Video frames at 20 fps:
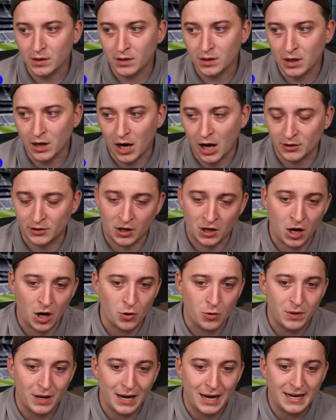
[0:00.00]
I don't
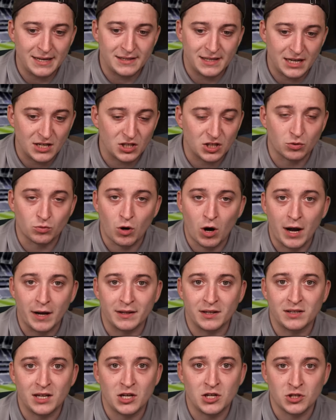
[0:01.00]
know, is this the right
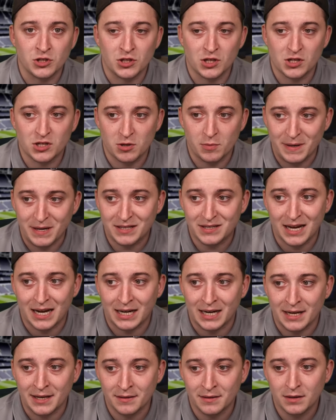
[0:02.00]
decision just to be
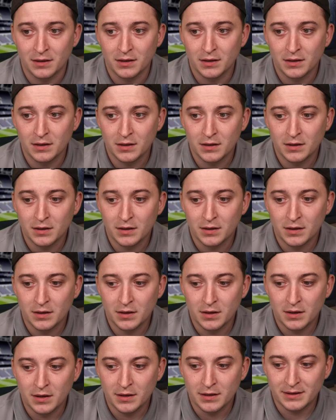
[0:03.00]
selling
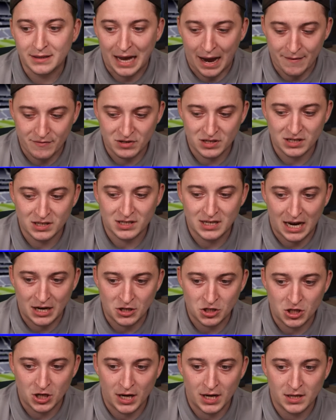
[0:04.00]
Davinson
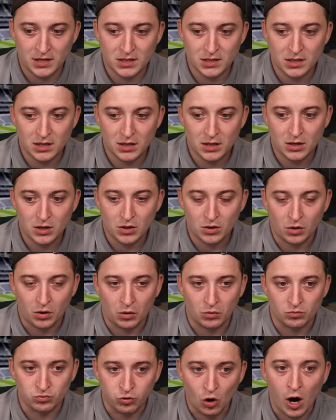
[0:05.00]
Sanchez
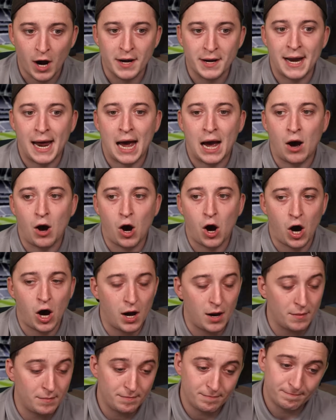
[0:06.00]
right now?
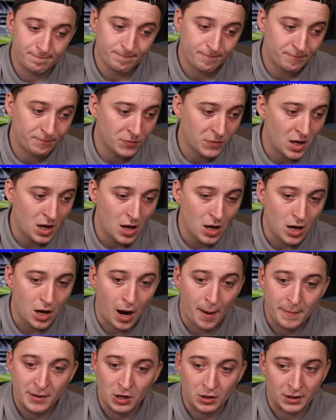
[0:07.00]
I'll
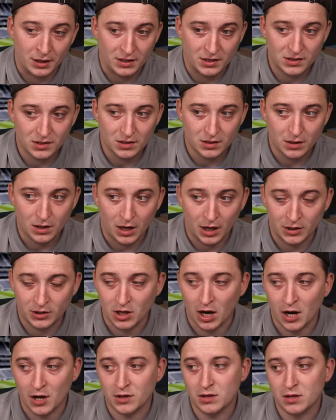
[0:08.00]
be honest, guys.